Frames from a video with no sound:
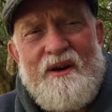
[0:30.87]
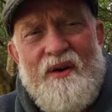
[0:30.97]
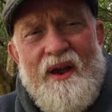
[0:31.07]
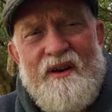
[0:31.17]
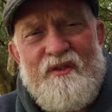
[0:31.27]

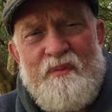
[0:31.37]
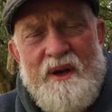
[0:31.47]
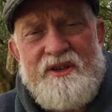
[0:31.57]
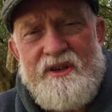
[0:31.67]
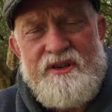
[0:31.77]
grain of
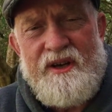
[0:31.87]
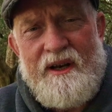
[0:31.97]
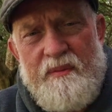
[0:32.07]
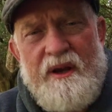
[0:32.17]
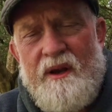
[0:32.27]
mustard
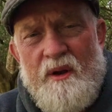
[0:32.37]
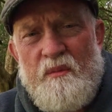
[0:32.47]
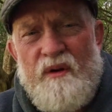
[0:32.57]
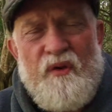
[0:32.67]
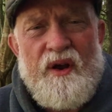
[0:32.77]
seed. Let me
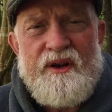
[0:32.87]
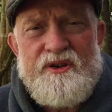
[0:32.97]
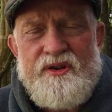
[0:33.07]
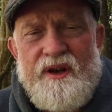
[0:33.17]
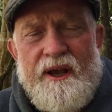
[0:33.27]
move on
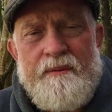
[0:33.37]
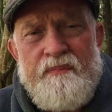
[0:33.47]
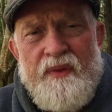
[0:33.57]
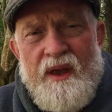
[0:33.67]
today.